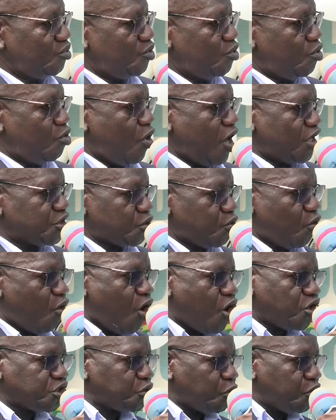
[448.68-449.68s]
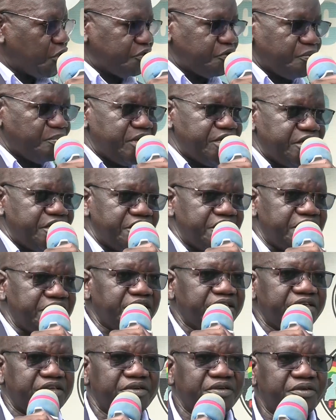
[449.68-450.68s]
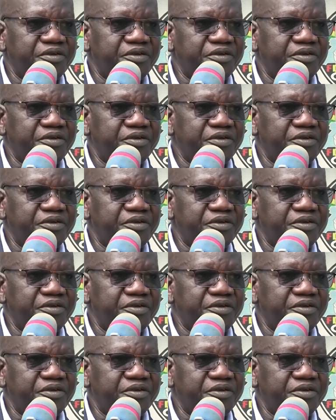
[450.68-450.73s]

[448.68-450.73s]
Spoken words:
who has walked with me